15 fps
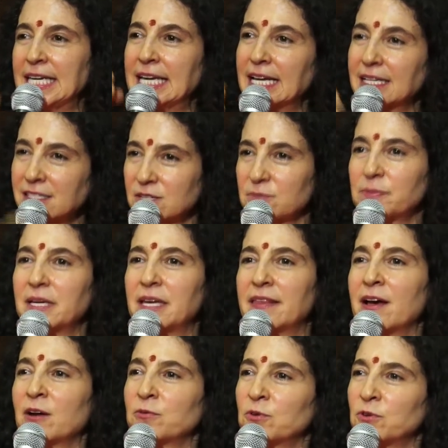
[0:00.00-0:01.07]
He gets to play
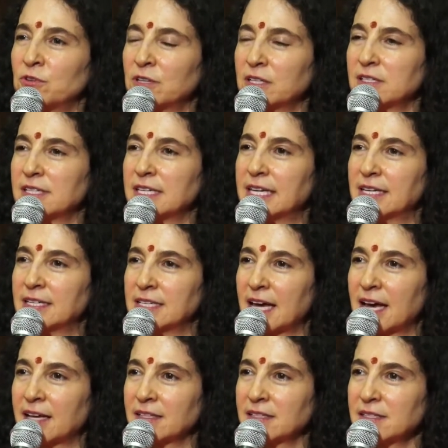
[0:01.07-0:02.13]
that role because he can
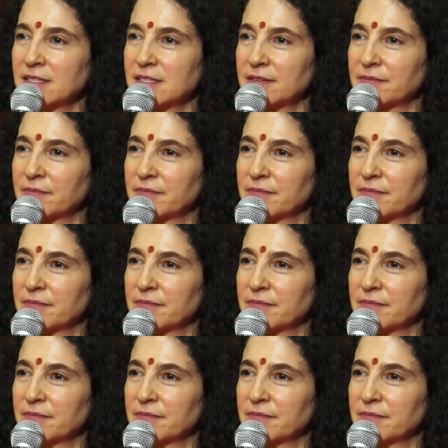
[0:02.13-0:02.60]
dance.